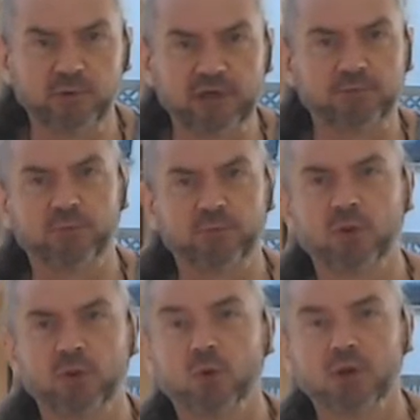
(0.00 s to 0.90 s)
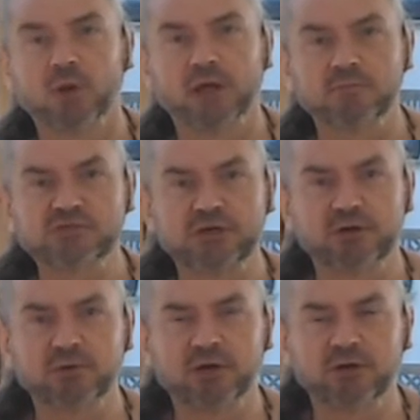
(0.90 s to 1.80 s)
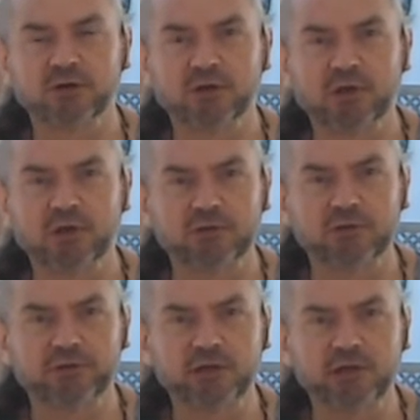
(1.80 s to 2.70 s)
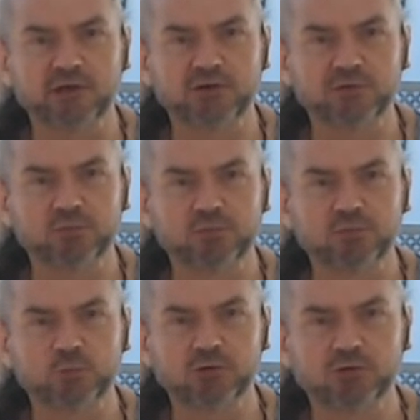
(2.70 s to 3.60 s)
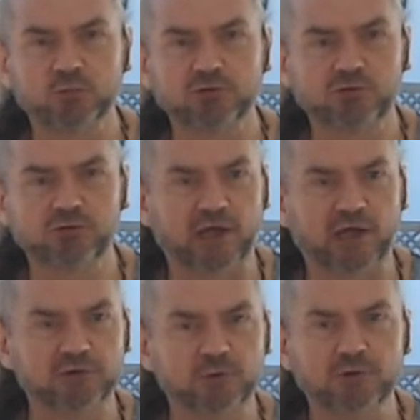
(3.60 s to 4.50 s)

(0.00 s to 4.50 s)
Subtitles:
here we go. Yeah, so I think we'll do that.